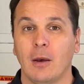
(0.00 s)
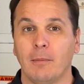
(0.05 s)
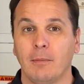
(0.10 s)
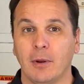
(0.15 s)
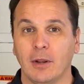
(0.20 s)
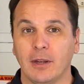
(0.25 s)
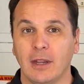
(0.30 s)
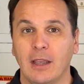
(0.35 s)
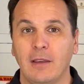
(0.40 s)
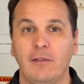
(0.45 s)

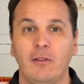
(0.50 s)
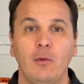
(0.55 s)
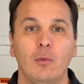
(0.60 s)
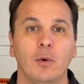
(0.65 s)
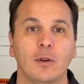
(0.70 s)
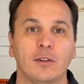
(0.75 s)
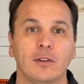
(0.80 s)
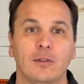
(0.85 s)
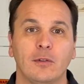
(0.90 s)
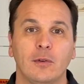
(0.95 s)
But if you
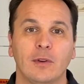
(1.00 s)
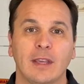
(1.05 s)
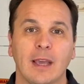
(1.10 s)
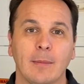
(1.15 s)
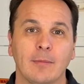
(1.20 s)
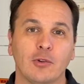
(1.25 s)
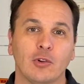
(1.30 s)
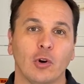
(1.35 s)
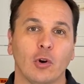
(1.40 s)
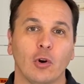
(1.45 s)
want to
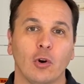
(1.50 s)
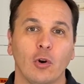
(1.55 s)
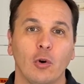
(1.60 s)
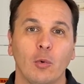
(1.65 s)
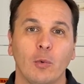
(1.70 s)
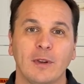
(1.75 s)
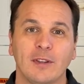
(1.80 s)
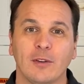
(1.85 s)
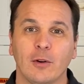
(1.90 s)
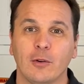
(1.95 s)
capture
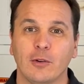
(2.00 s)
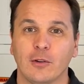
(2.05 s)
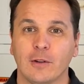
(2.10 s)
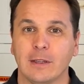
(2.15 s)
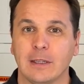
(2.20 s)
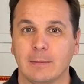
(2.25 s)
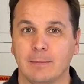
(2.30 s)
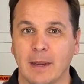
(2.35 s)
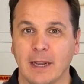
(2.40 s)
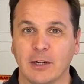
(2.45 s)
low-resolution
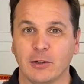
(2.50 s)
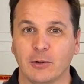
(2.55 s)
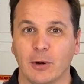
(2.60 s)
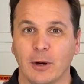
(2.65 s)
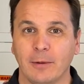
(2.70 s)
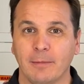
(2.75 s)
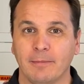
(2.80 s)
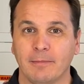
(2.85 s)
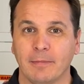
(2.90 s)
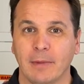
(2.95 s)

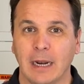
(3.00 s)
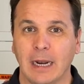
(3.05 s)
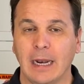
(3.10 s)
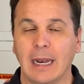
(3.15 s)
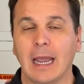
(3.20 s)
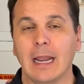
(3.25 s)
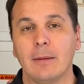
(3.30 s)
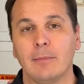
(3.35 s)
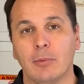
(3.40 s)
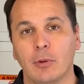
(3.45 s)
spectra,
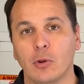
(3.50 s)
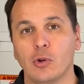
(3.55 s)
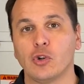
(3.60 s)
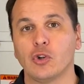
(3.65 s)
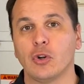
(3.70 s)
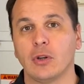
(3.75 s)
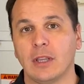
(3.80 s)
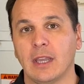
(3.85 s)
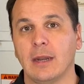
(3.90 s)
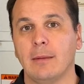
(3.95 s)
light
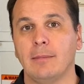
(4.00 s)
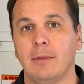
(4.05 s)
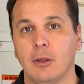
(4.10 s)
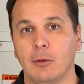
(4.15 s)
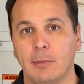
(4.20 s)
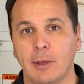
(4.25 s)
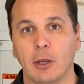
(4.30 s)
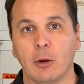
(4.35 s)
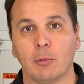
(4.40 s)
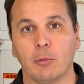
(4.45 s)
pollution can be a
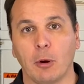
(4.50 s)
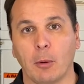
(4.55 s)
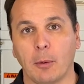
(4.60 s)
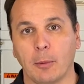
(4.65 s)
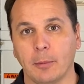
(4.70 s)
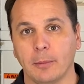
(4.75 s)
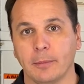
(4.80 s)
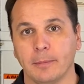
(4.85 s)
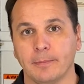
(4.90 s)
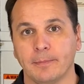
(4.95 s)
bigger
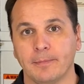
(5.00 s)
problem.